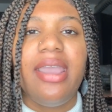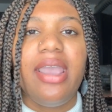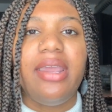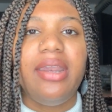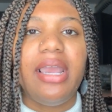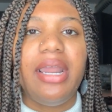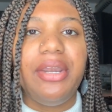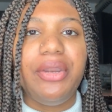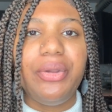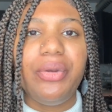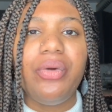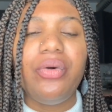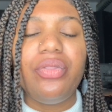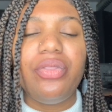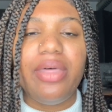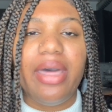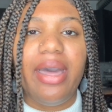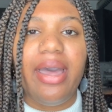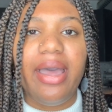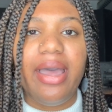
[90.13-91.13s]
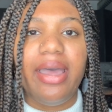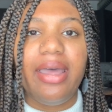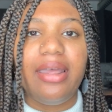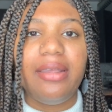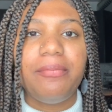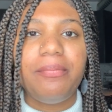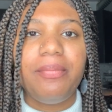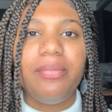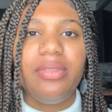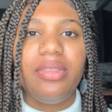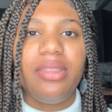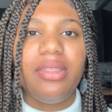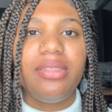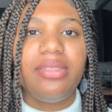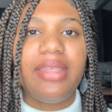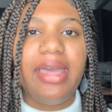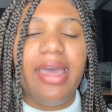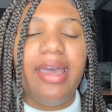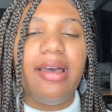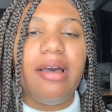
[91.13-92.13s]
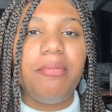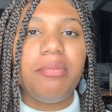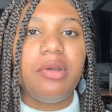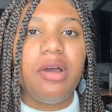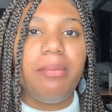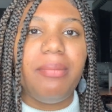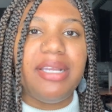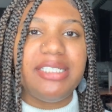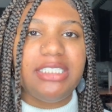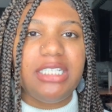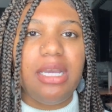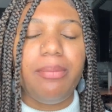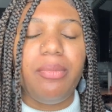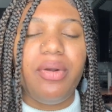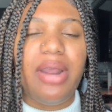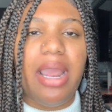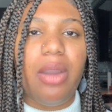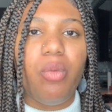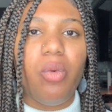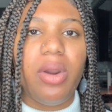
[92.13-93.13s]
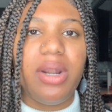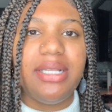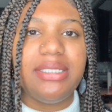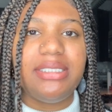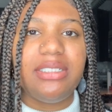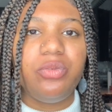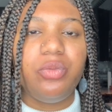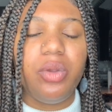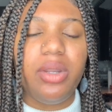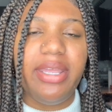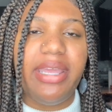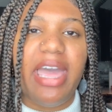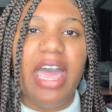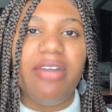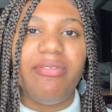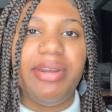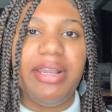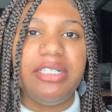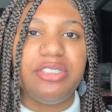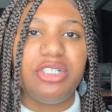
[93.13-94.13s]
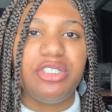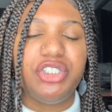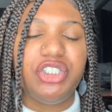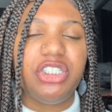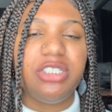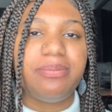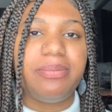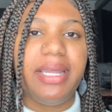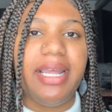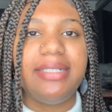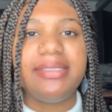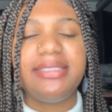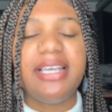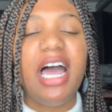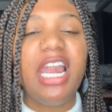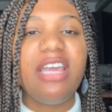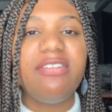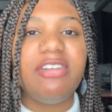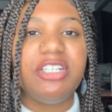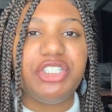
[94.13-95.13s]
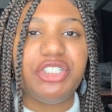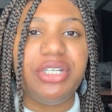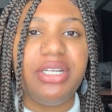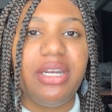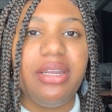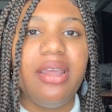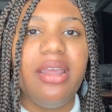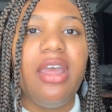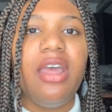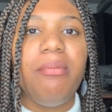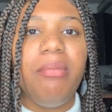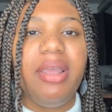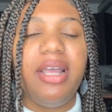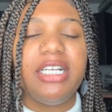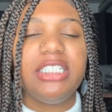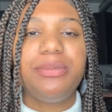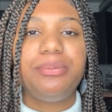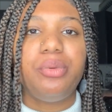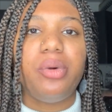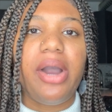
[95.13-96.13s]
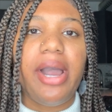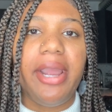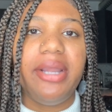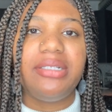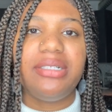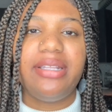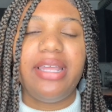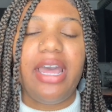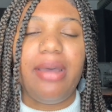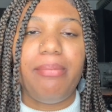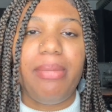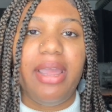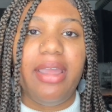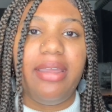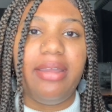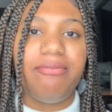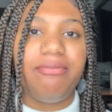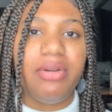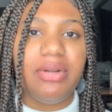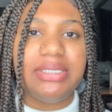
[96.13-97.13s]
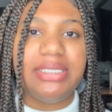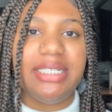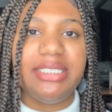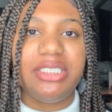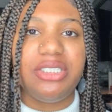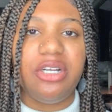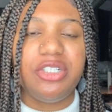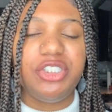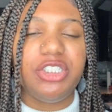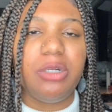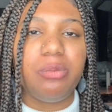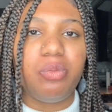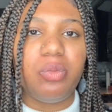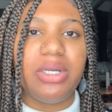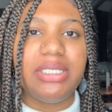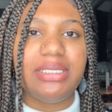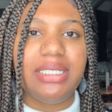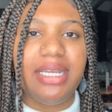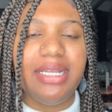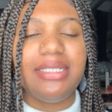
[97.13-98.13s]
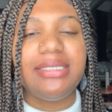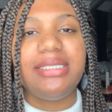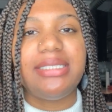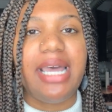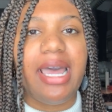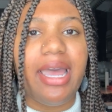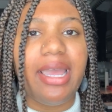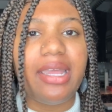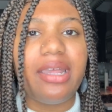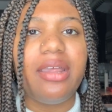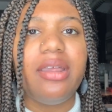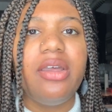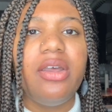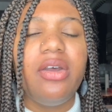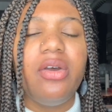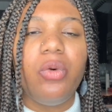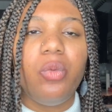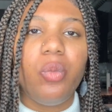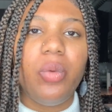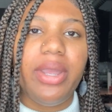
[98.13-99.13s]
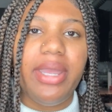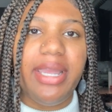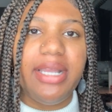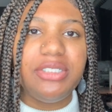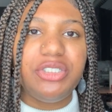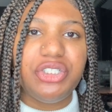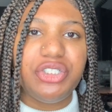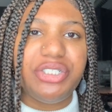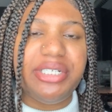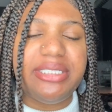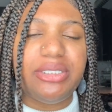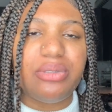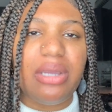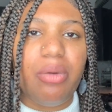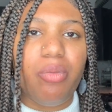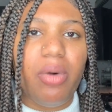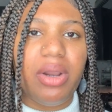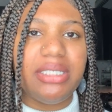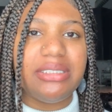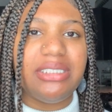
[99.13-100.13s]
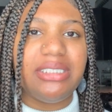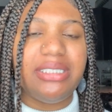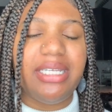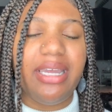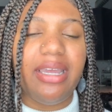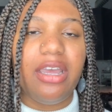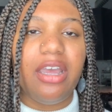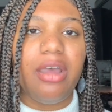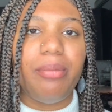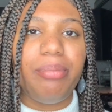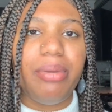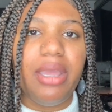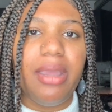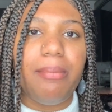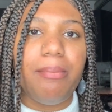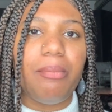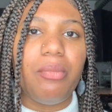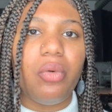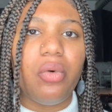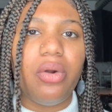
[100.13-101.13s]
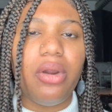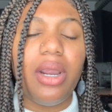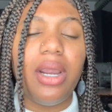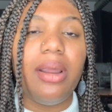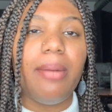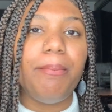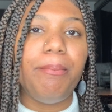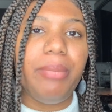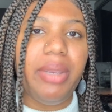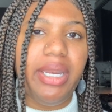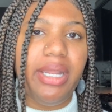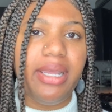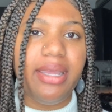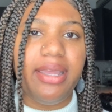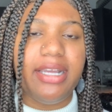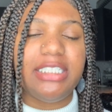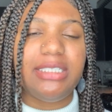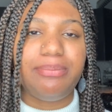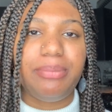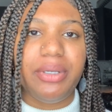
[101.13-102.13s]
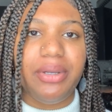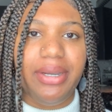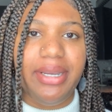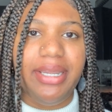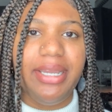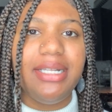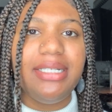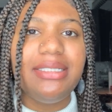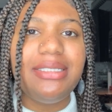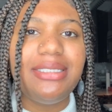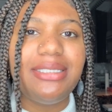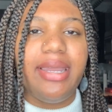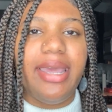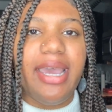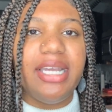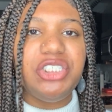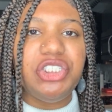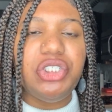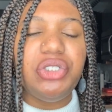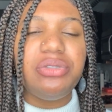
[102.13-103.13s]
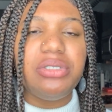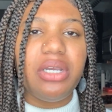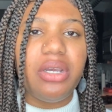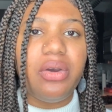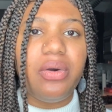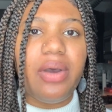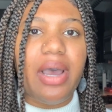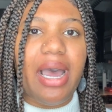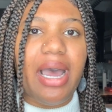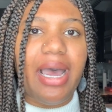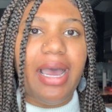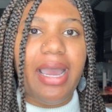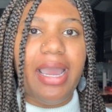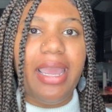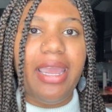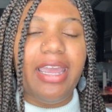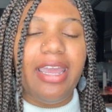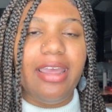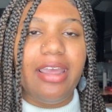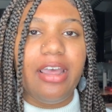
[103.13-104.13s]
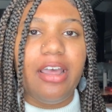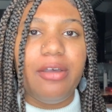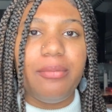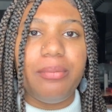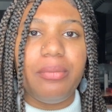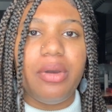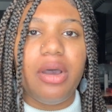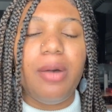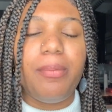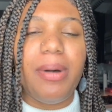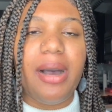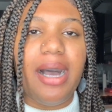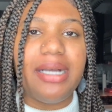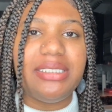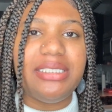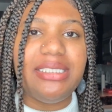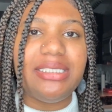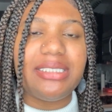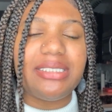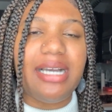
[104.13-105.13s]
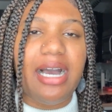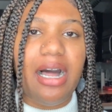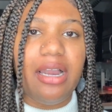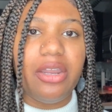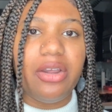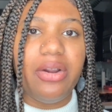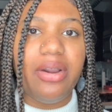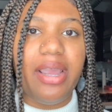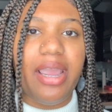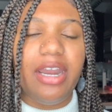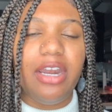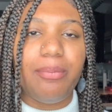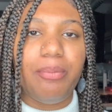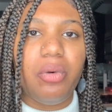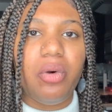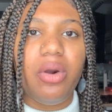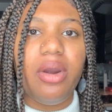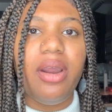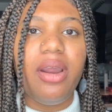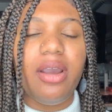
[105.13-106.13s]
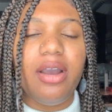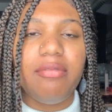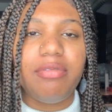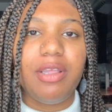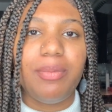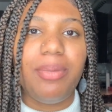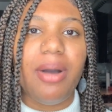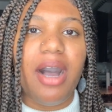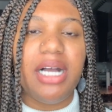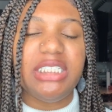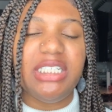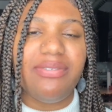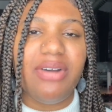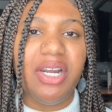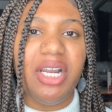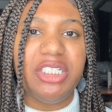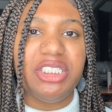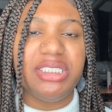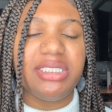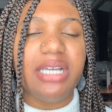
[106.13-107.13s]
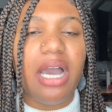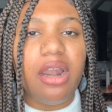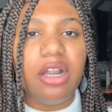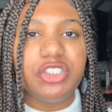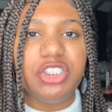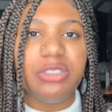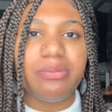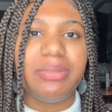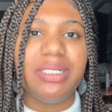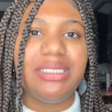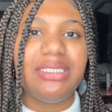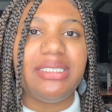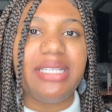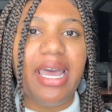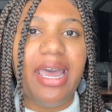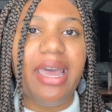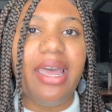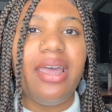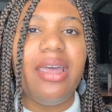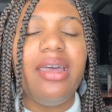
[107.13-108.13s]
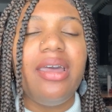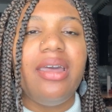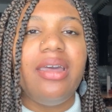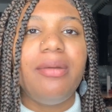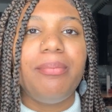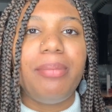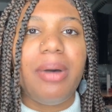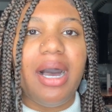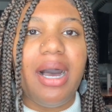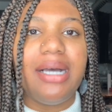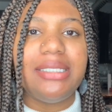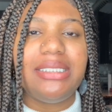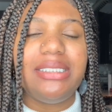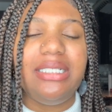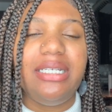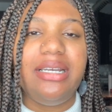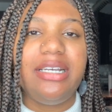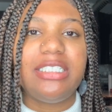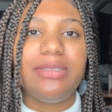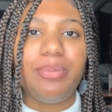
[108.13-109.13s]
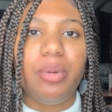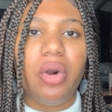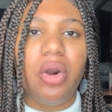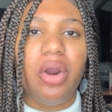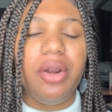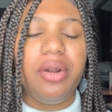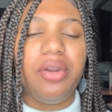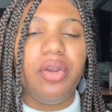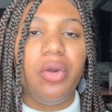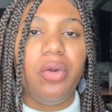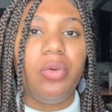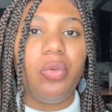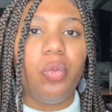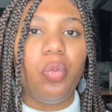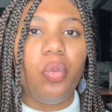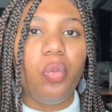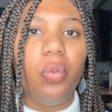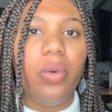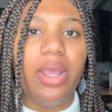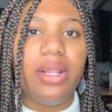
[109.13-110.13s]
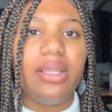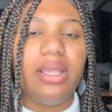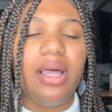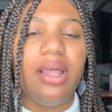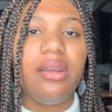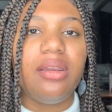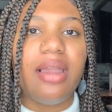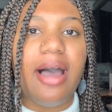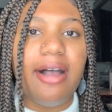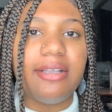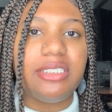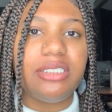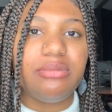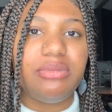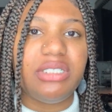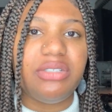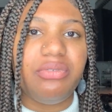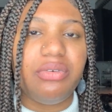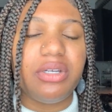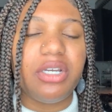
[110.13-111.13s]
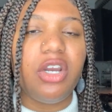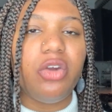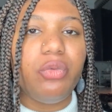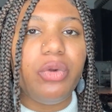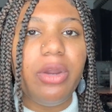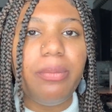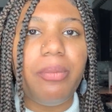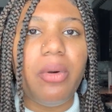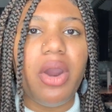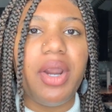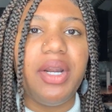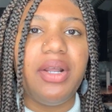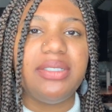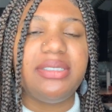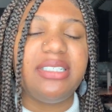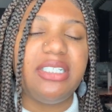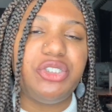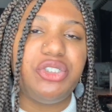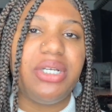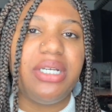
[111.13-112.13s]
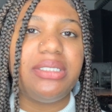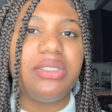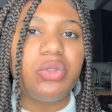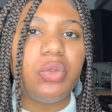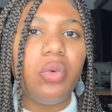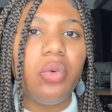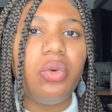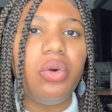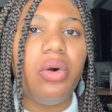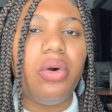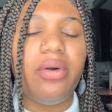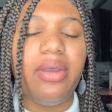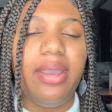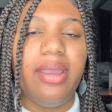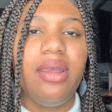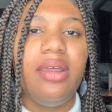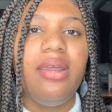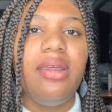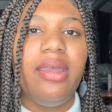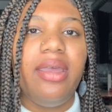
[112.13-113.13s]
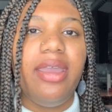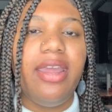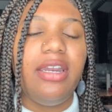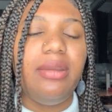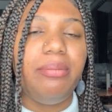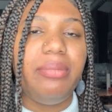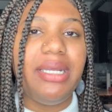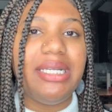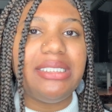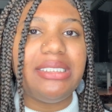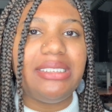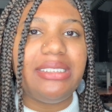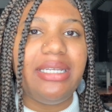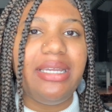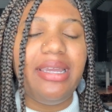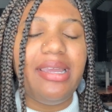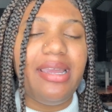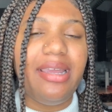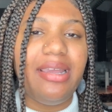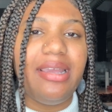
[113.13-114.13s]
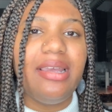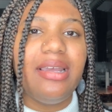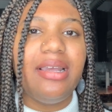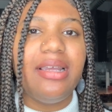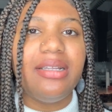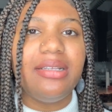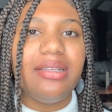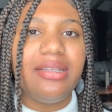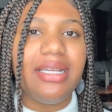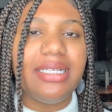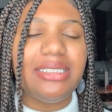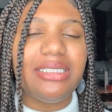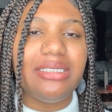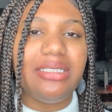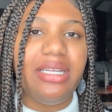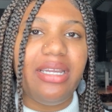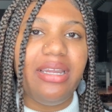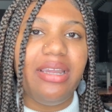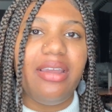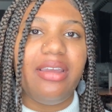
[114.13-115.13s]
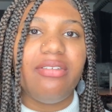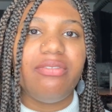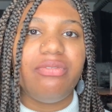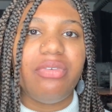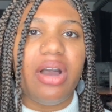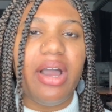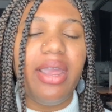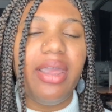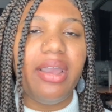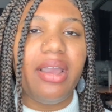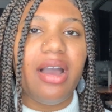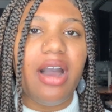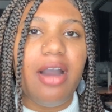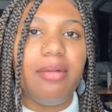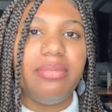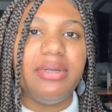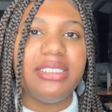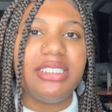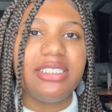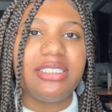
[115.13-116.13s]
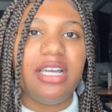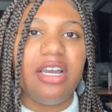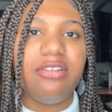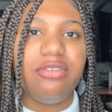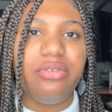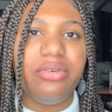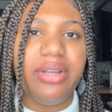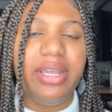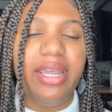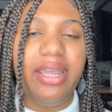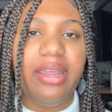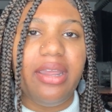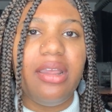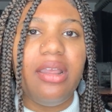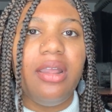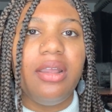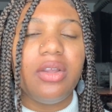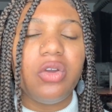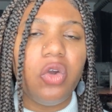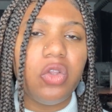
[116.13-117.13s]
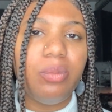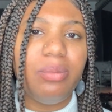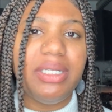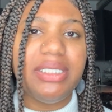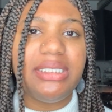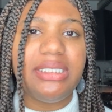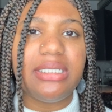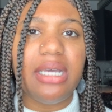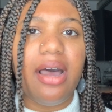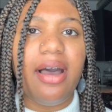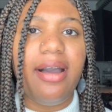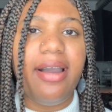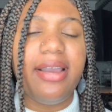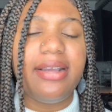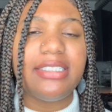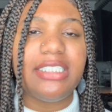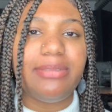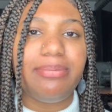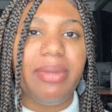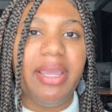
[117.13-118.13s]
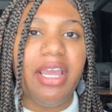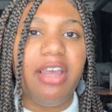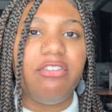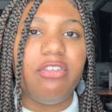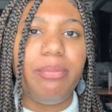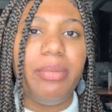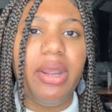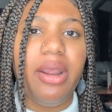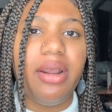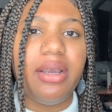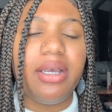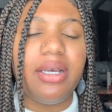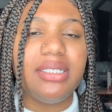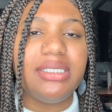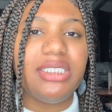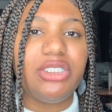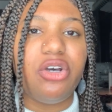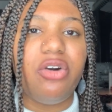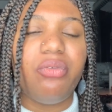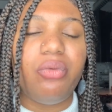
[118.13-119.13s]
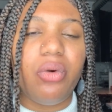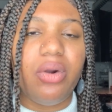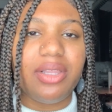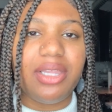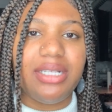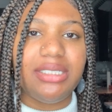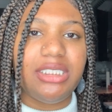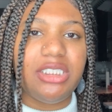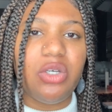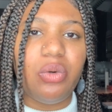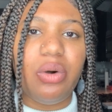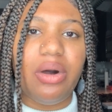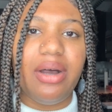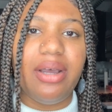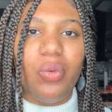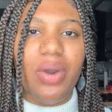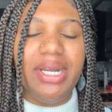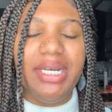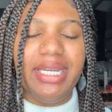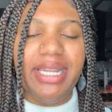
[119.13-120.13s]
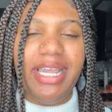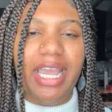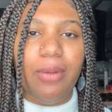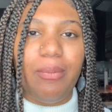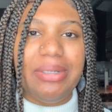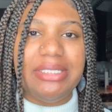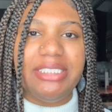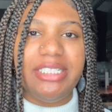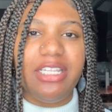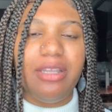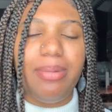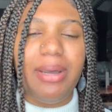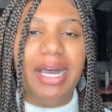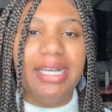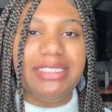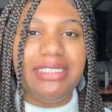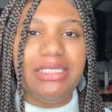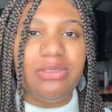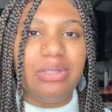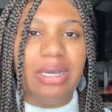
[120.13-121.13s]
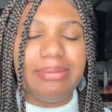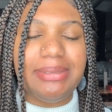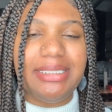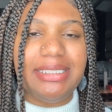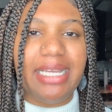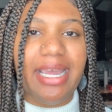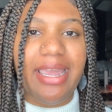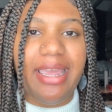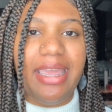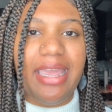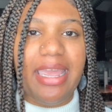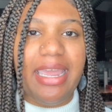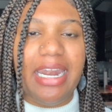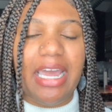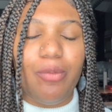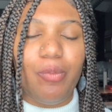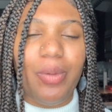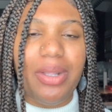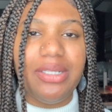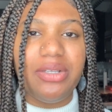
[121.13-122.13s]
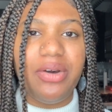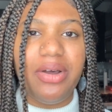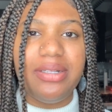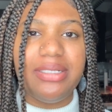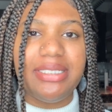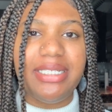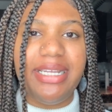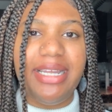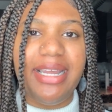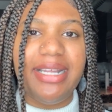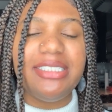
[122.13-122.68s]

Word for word: And I knew that that upcoming summer, I wanted to really have an internship in television because prior to that, my first internship was in tech with Entergy, so I wanted to get a bit more media experience. As you know, I am a Posse scholar, and a part of the Posse Foundation Scholarship is that Posse is partnered with lots of different career partners, such as Google, NBC, Disney, Viacom, Discovery, Goldman Sachs, Bank of America, so forth and so on. One day I went to the Posse website and I went on the